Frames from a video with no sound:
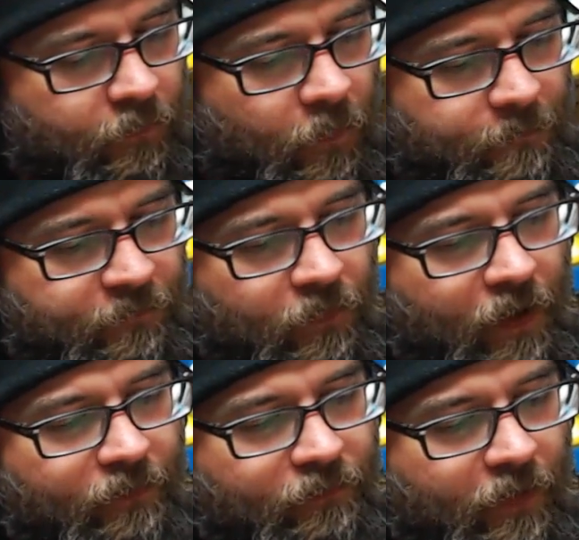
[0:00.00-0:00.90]
gulps
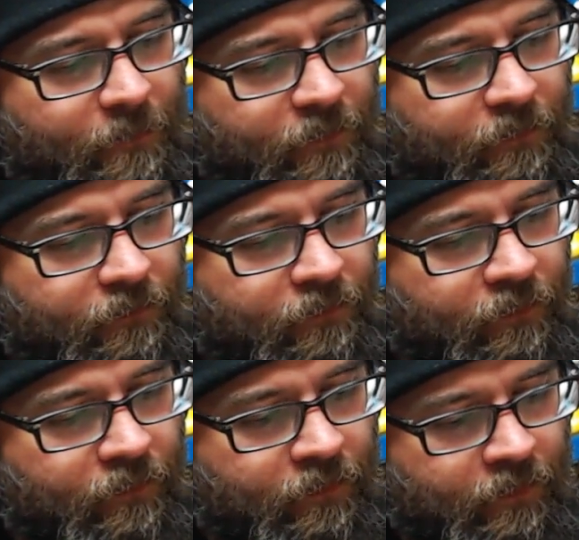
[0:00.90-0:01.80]
grasshoppers,
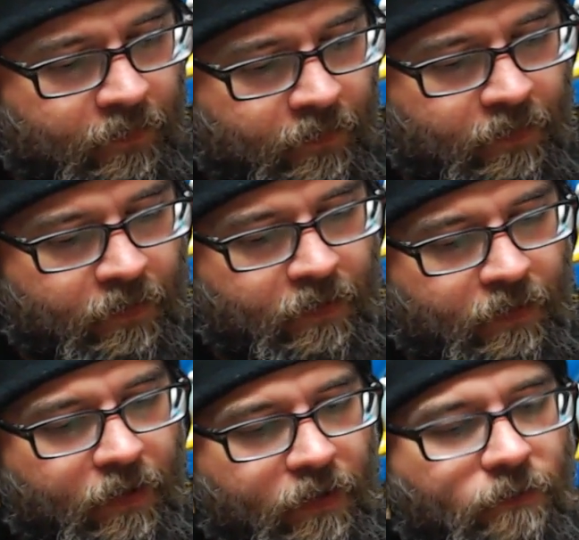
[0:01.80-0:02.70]

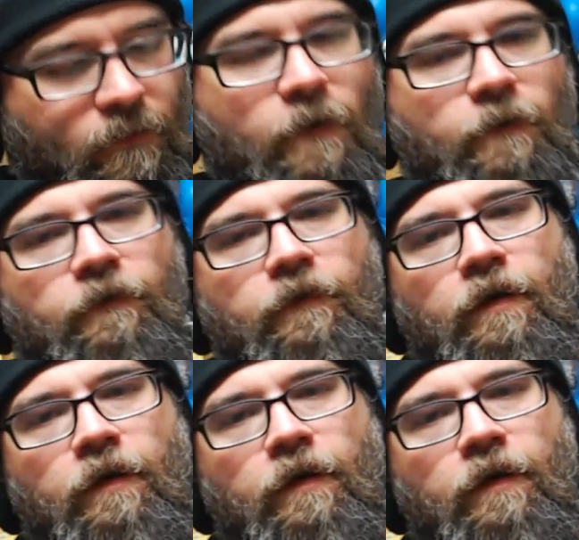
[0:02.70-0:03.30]
and grows